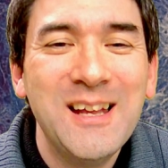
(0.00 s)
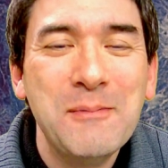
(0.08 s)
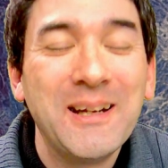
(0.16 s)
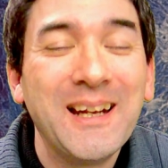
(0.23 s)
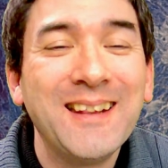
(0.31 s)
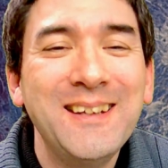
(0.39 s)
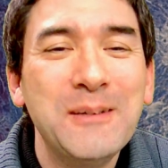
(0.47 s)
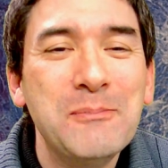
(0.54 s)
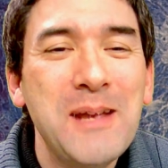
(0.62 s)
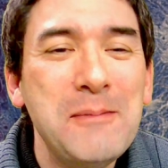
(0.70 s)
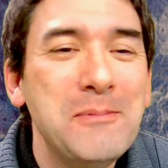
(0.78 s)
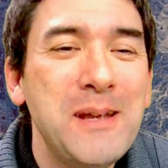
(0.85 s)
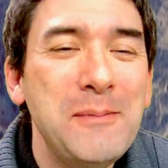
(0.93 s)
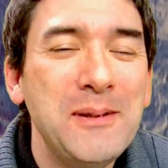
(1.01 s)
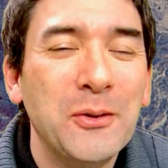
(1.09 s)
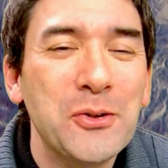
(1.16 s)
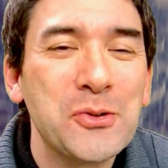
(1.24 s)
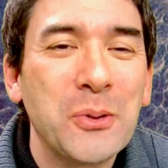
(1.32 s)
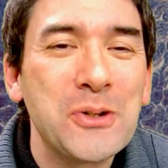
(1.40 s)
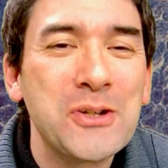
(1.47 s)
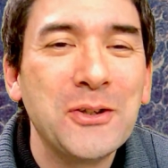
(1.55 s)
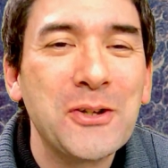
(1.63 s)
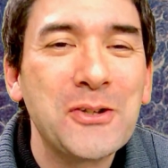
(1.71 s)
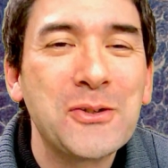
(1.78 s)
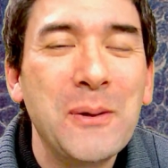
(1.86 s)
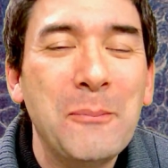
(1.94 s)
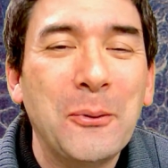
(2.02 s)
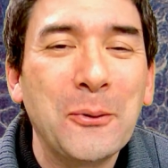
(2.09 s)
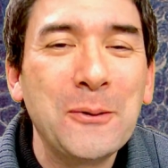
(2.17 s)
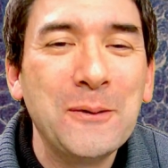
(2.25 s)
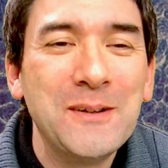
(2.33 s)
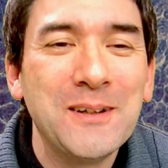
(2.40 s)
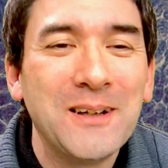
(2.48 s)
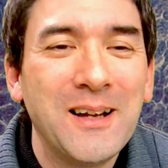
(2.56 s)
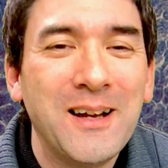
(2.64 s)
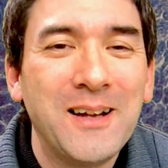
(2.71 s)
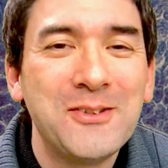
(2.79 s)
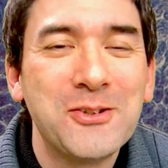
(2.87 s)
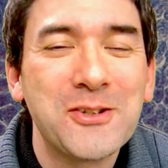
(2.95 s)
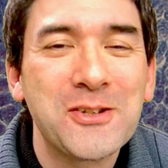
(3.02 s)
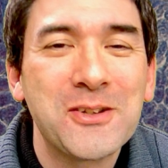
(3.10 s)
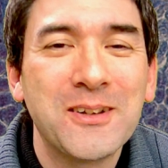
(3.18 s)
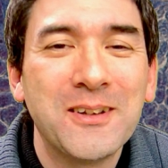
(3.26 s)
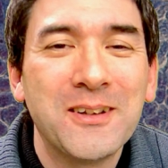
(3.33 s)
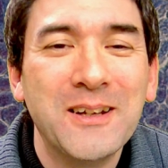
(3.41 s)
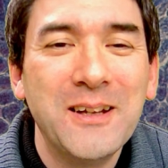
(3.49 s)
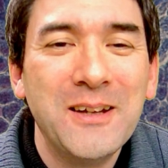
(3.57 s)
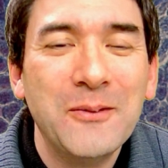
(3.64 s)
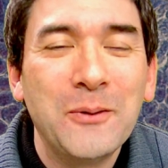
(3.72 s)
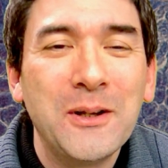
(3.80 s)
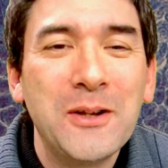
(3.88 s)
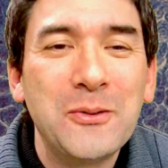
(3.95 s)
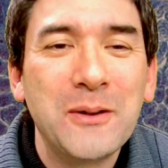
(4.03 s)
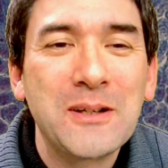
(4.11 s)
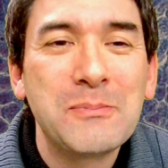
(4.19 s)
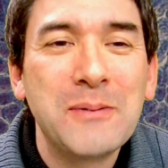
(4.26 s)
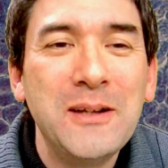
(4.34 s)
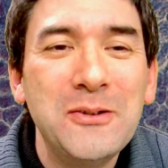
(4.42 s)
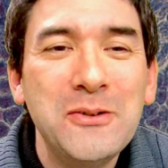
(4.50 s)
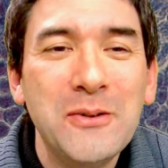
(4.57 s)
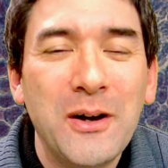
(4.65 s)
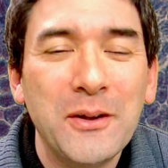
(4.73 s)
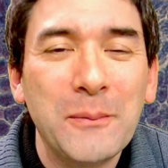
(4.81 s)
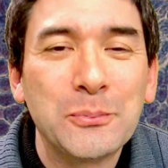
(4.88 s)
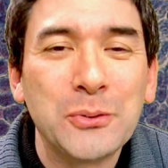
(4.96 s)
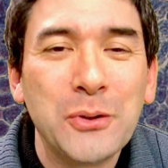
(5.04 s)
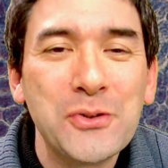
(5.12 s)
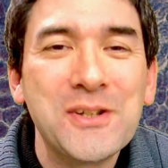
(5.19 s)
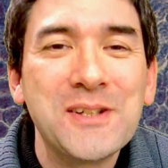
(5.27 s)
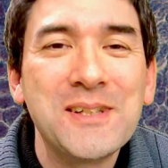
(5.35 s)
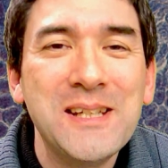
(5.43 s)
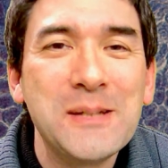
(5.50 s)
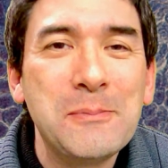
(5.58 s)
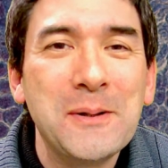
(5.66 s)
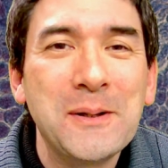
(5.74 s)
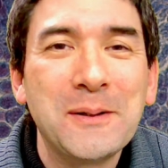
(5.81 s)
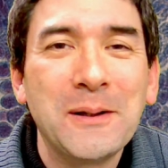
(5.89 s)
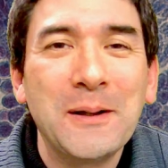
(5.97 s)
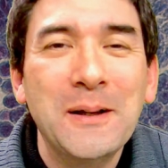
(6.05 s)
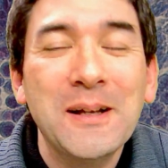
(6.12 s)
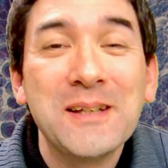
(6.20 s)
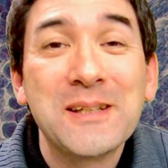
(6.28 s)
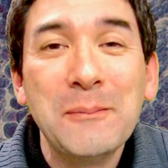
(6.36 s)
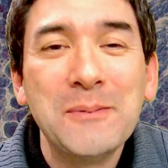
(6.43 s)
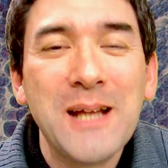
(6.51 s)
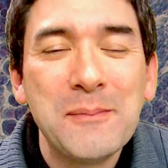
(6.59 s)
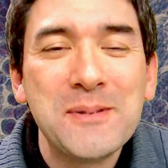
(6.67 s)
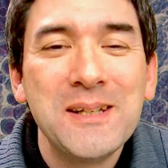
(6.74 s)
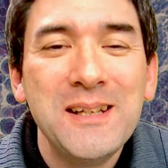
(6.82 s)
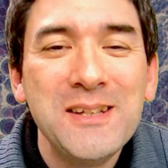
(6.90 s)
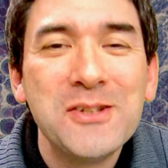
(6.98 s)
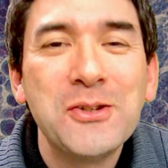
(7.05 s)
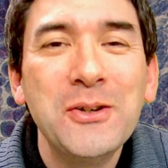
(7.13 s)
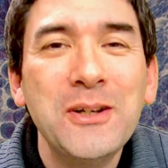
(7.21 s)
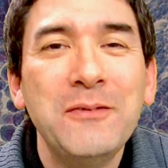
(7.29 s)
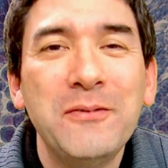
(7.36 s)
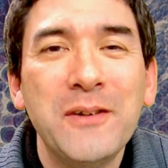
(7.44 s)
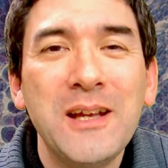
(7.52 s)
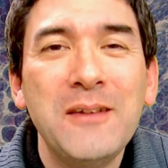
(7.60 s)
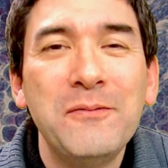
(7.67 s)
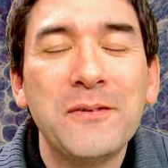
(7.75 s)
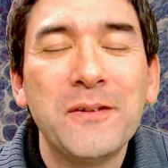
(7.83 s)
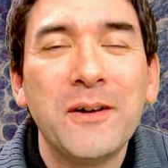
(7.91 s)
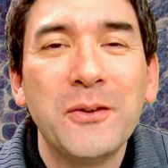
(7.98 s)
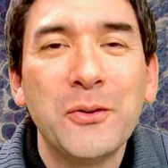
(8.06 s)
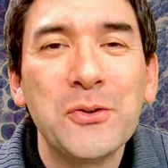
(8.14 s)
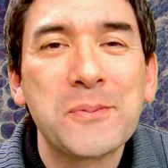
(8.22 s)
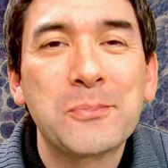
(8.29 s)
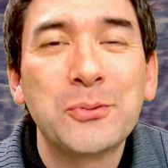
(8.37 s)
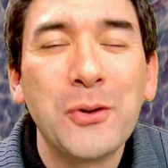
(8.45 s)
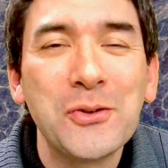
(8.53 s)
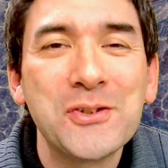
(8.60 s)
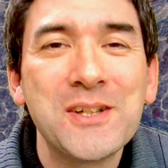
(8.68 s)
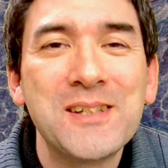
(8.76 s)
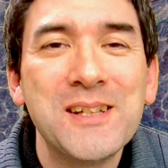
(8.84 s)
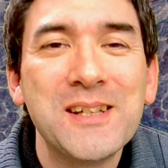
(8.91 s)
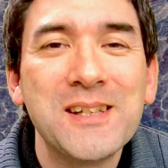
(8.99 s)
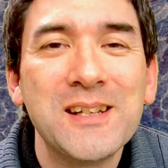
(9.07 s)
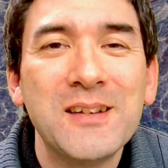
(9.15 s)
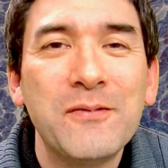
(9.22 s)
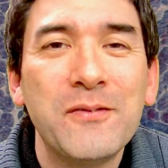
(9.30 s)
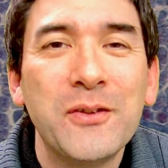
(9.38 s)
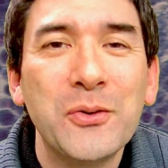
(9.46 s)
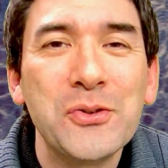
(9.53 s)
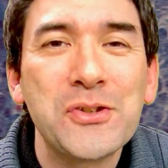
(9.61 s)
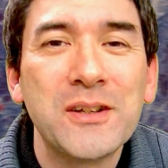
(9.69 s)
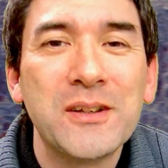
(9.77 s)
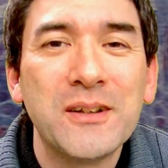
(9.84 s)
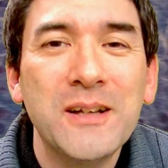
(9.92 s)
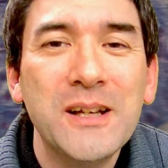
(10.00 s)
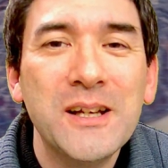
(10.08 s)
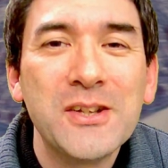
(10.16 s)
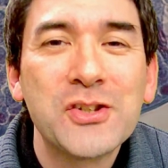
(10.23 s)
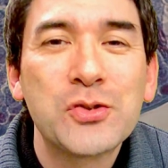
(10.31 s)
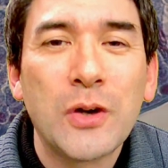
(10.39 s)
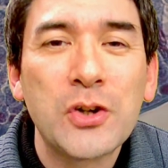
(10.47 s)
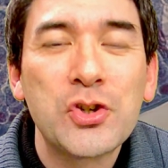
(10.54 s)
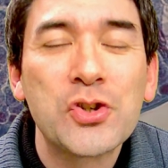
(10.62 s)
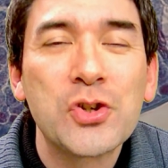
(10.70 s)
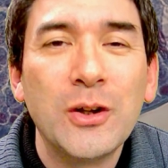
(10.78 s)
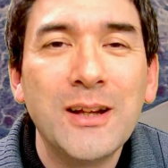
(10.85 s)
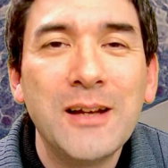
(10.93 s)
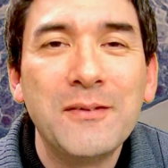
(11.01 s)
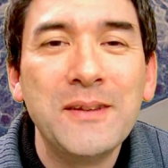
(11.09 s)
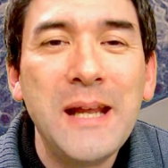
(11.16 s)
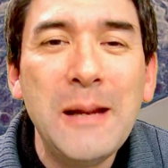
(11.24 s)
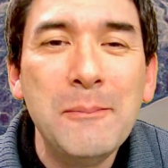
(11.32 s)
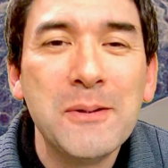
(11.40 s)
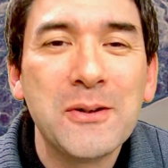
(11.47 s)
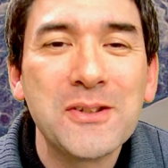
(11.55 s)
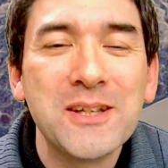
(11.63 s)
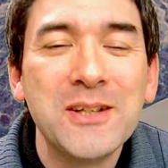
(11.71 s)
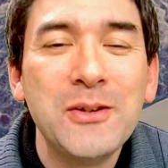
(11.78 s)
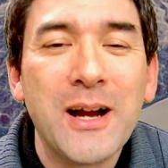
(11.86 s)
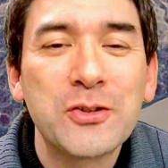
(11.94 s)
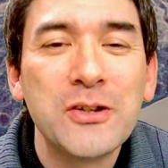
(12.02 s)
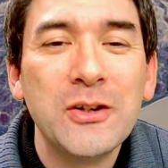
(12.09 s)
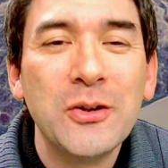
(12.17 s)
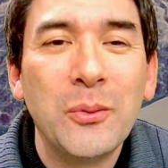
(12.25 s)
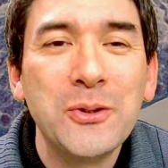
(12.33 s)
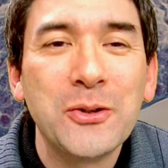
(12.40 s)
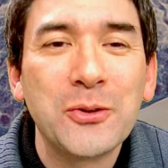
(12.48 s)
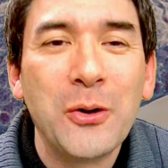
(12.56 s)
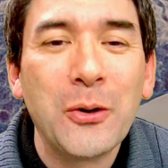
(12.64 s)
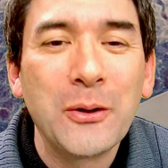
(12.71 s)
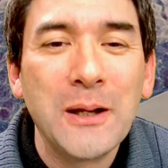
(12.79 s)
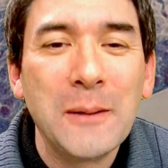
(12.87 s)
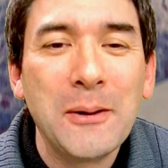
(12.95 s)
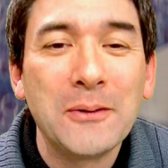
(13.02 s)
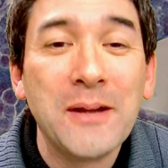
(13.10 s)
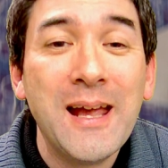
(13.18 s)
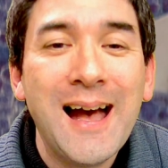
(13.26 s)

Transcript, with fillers: But I think maybe maybe those words are not so important. Uh, I just uh, wanted to explain to you how the process is. But uh, sometimes it is good if if uh, those processes and if those uh, structures all have a name because then you actually know what you're talking about.